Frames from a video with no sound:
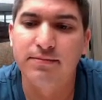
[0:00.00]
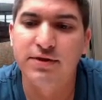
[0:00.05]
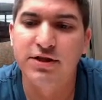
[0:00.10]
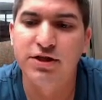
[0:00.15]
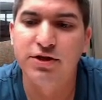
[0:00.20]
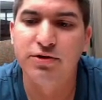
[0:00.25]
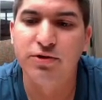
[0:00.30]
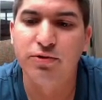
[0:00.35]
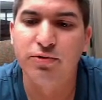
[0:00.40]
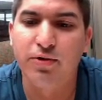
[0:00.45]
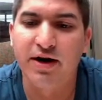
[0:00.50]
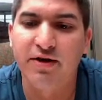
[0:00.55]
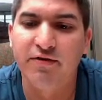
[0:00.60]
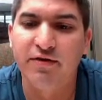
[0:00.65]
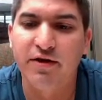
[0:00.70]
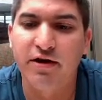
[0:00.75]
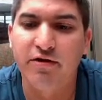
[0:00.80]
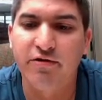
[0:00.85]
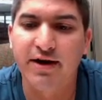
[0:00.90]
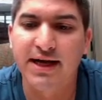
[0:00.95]
to one of
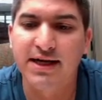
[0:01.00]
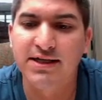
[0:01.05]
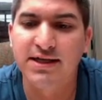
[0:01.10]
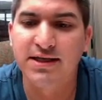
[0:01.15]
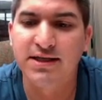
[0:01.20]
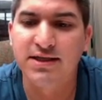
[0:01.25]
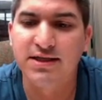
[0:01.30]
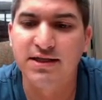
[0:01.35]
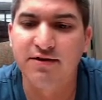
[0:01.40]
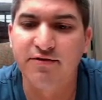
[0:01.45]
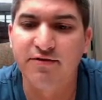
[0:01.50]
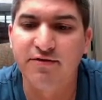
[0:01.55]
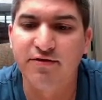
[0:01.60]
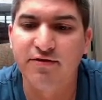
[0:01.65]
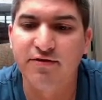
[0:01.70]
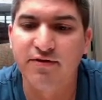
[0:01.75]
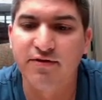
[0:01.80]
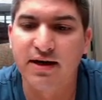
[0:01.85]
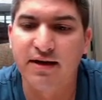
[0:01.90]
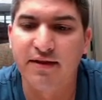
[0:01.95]
the creators of
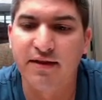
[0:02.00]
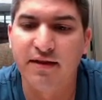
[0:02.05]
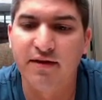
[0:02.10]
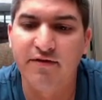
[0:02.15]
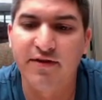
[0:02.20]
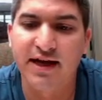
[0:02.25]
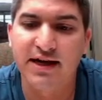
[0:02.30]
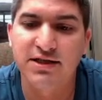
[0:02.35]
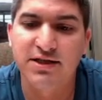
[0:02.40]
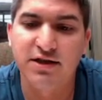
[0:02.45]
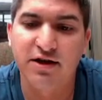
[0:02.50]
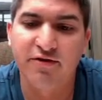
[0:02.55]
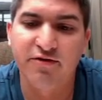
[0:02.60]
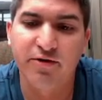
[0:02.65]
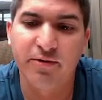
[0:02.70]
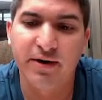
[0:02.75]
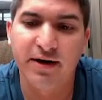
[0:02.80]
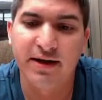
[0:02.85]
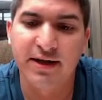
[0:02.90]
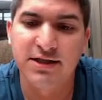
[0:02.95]
that
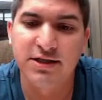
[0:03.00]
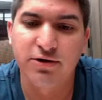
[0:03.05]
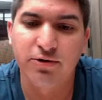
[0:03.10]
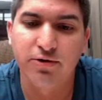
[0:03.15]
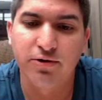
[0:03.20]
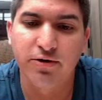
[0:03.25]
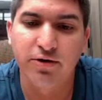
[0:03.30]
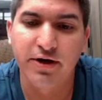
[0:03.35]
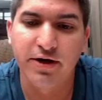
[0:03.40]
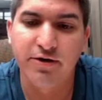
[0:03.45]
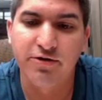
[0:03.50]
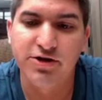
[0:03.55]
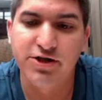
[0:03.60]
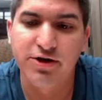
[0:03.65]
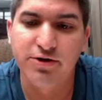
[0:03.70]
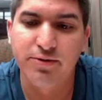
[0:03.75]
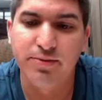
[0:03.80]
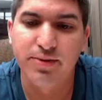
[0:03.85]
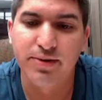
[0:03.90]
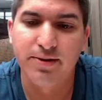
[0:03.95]
software in this talk on
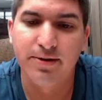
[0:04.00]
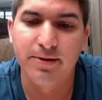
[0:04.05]
YouTube.